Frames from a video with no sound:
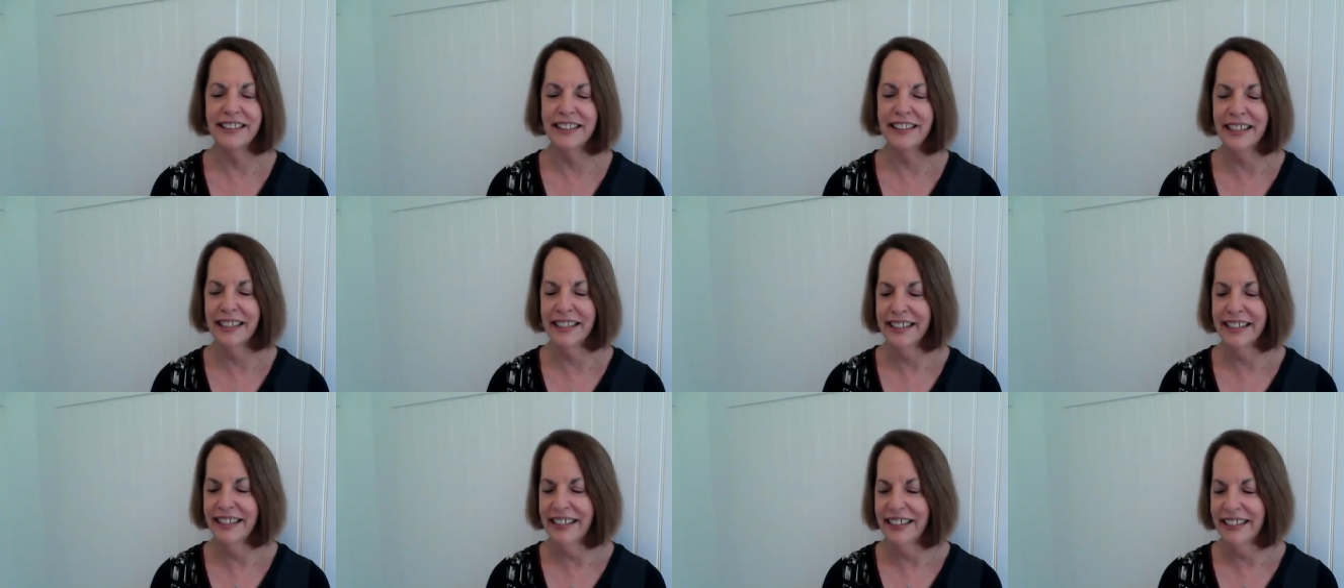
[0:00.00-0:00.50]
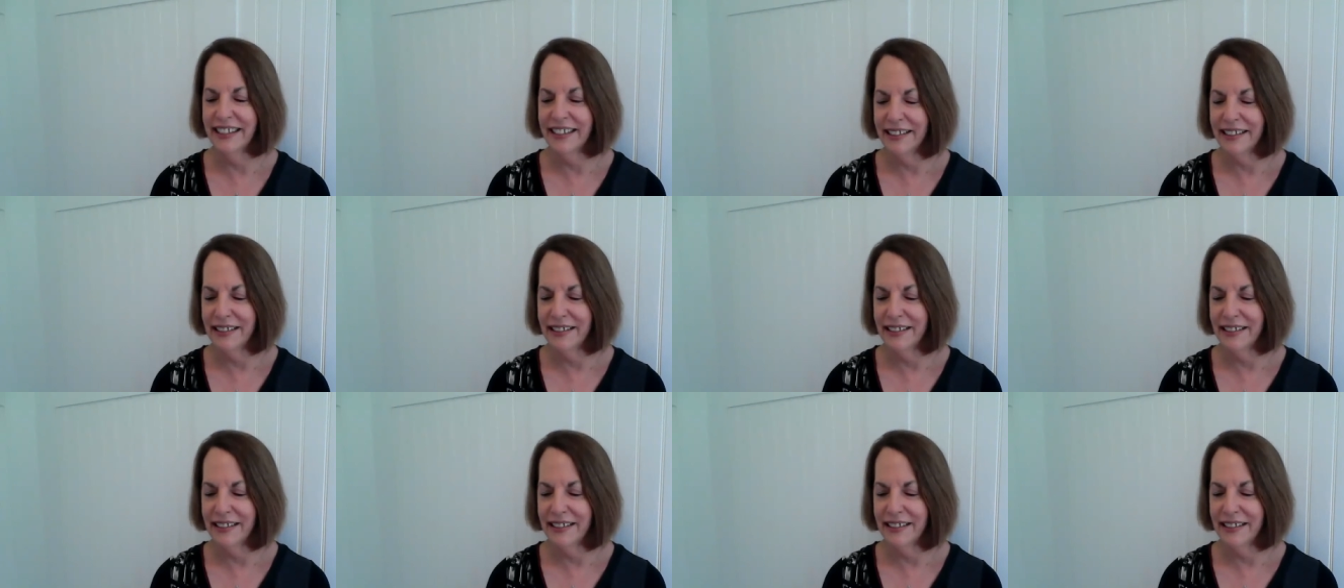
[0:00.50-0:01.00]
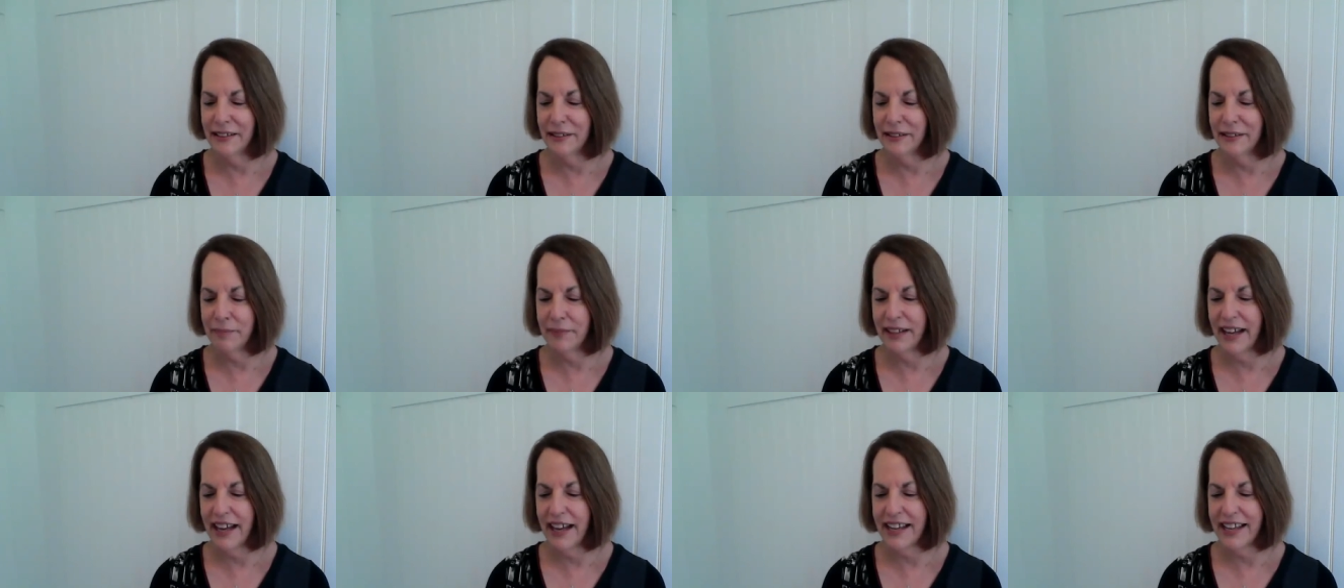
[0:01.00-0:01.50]
And
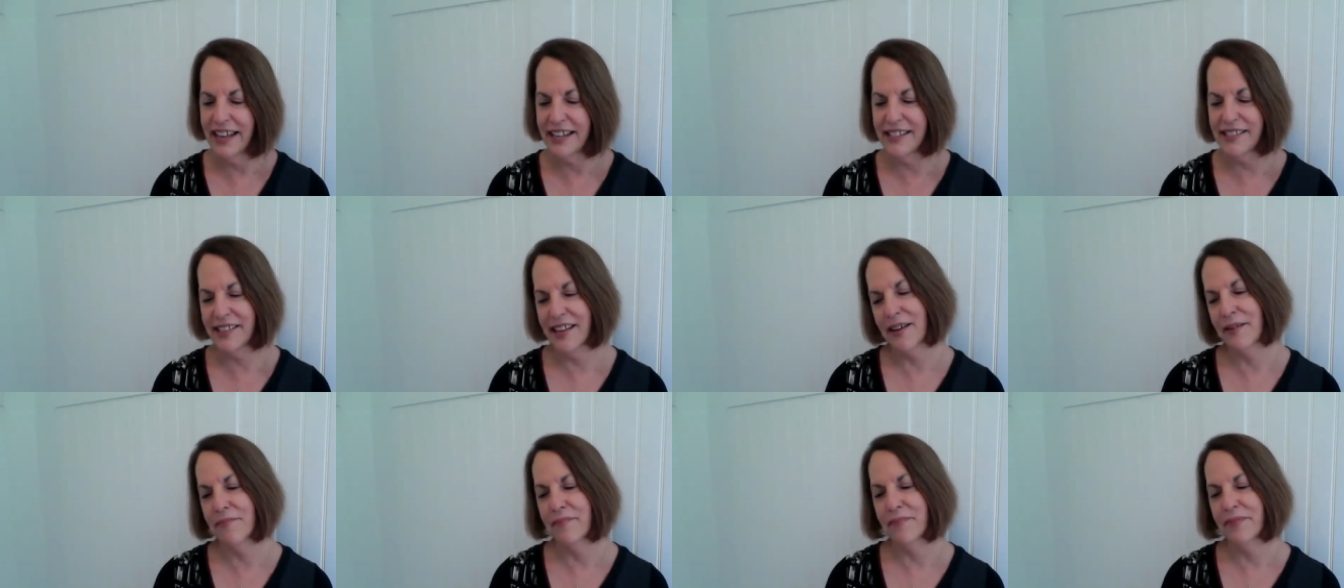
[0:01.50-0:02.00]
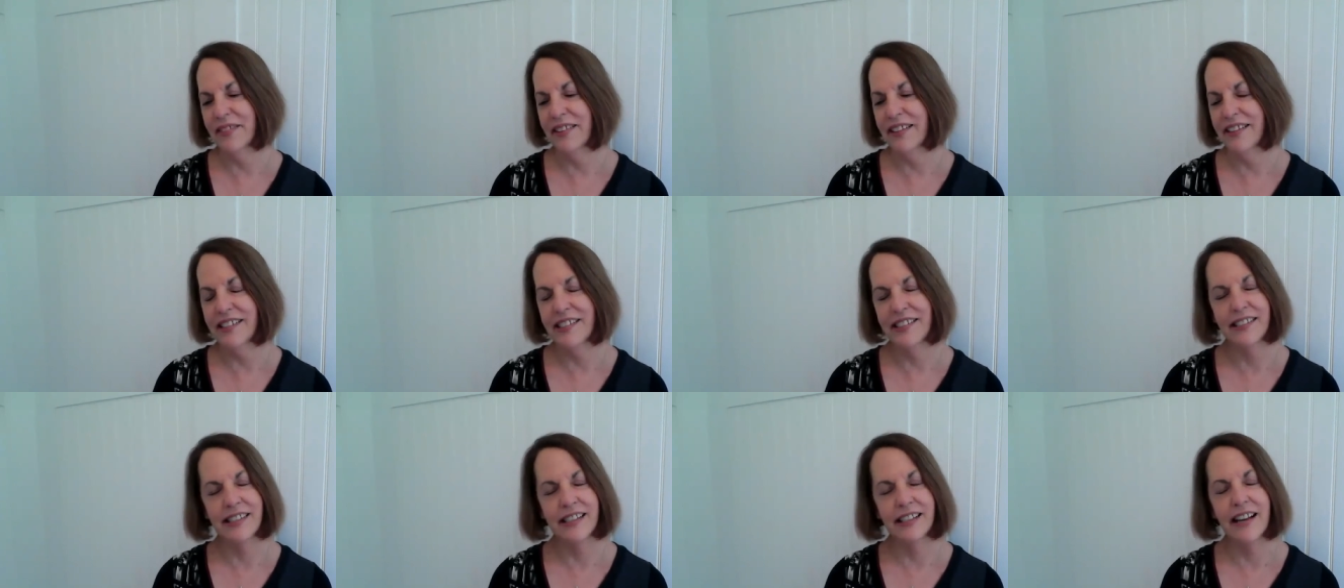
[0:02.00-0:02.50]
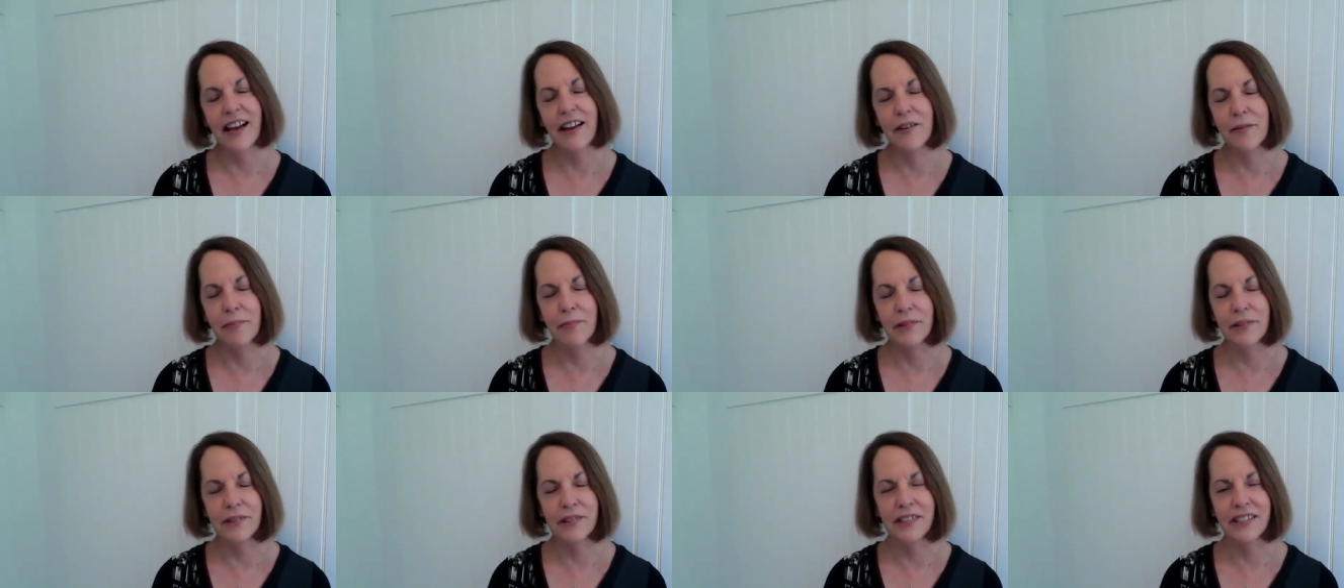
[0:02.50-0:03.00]
um, I guess I'm just the
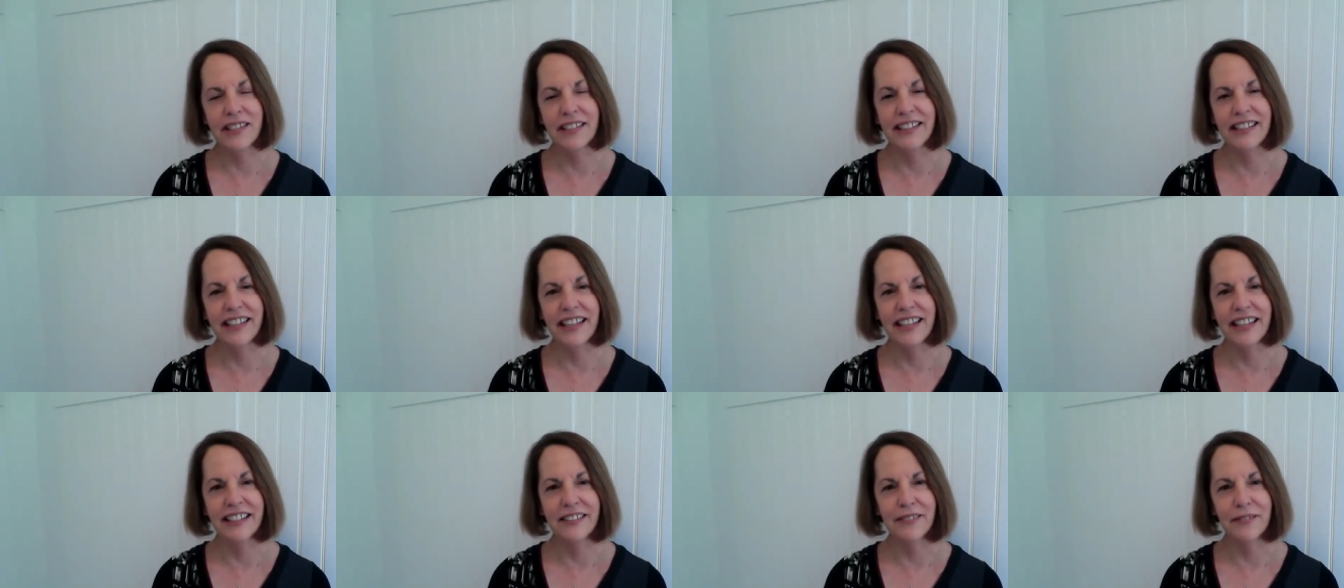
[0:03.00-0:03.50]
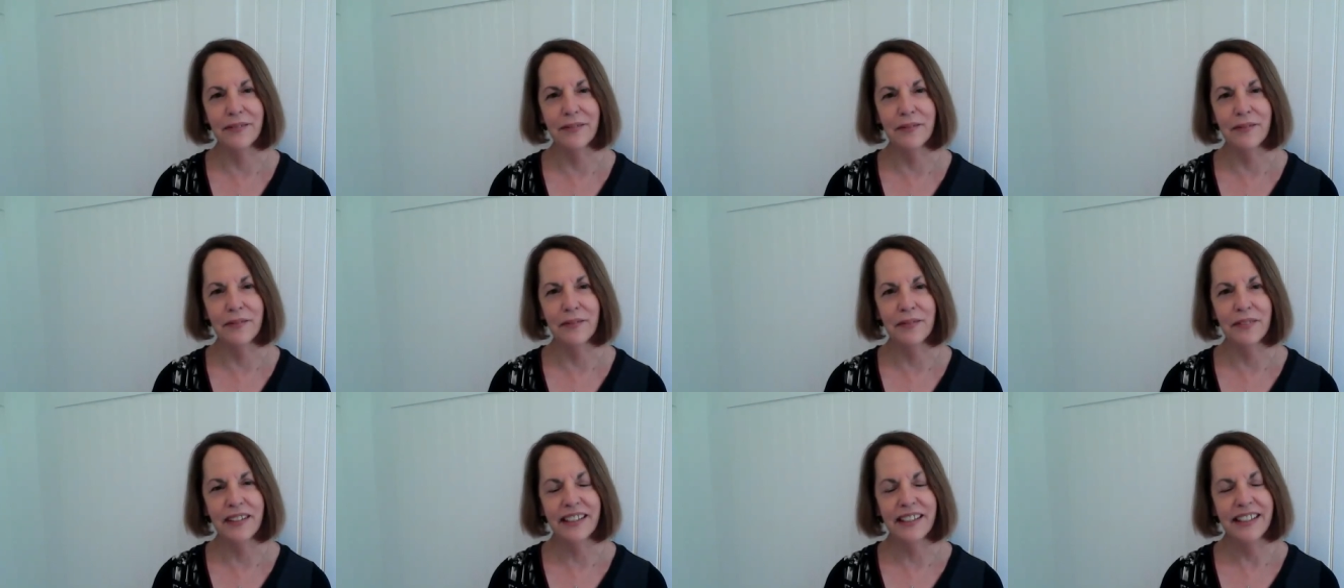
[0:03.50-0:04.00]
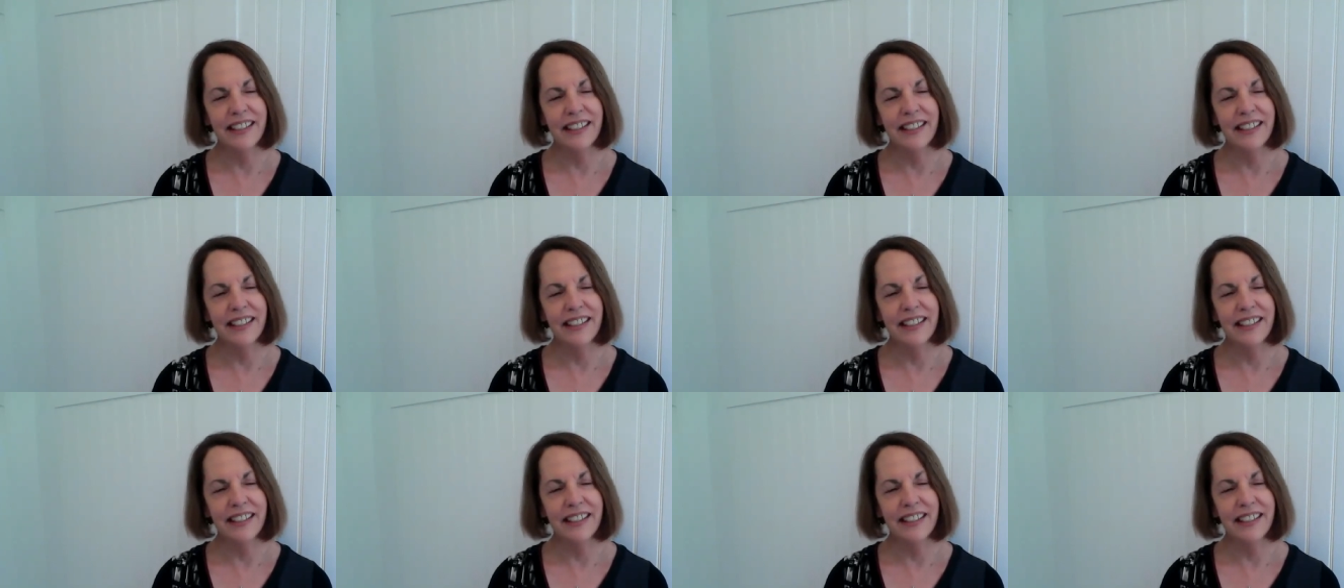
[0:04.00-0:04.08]
kind of person that,